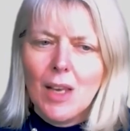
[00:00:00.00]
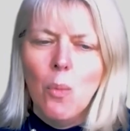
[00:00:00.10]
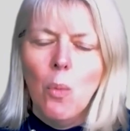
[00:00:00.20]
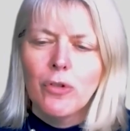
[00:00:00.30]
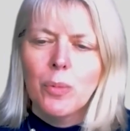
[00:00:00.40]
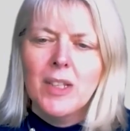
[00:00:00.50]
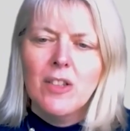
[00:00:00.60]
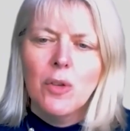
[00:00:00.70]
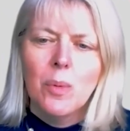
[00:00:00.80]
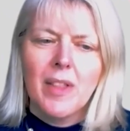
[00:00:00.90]
What do we
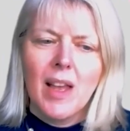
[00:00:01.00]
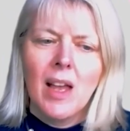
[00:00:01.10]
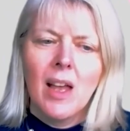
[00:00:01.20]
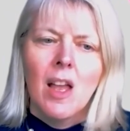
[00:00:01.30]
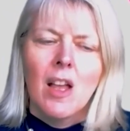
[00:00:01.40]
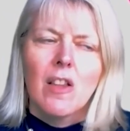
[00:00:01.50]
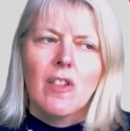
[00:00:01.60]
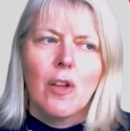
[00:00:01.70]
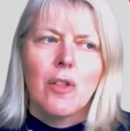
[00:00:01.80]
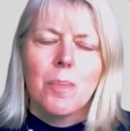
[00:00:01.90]
do with it?
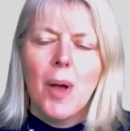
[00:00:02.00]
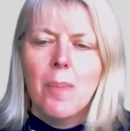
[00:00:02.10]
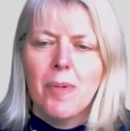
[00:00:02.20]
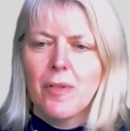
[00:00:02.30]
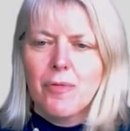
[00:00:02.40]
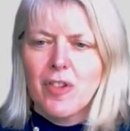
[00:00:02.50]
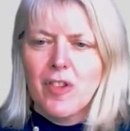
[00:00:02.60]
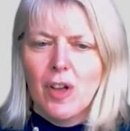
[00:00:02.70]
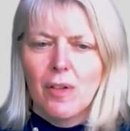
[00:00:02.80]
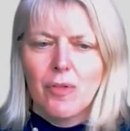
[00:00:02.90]
So the purpose of
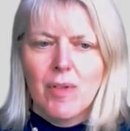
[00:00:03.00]
reserves